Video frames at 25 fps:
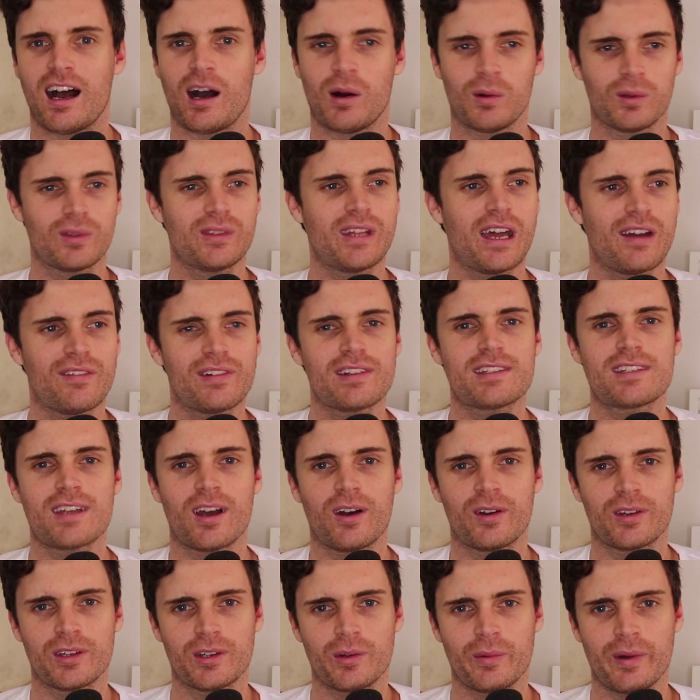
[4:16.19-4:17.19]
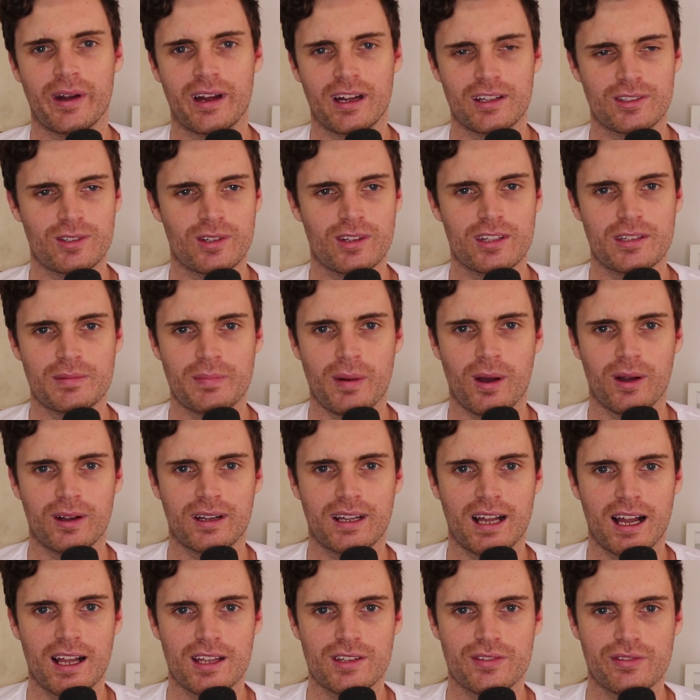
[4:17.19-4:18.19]
I will never tell you where I do this
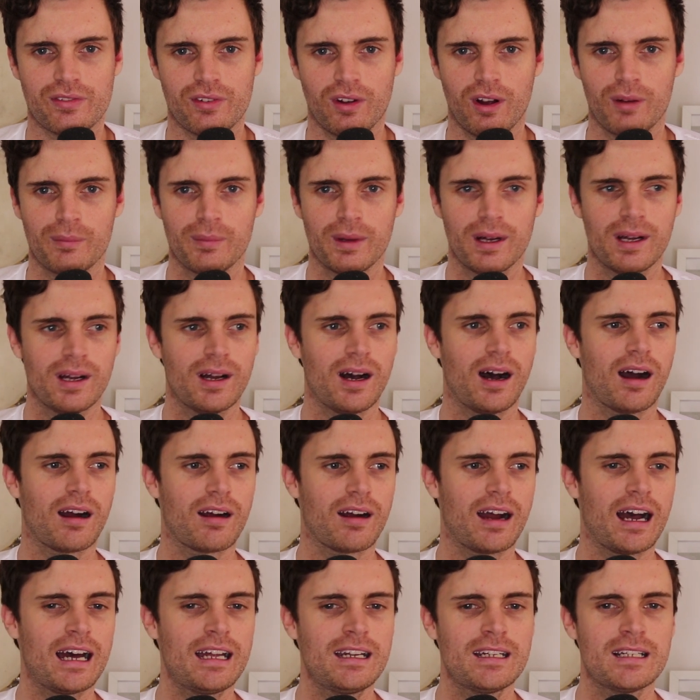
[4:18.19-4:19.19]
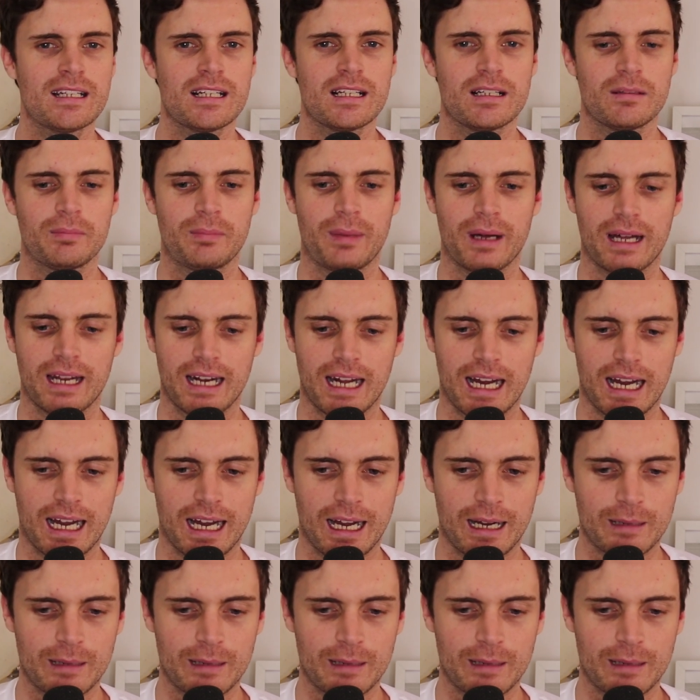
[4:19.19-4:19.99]
podcast from. All right? But,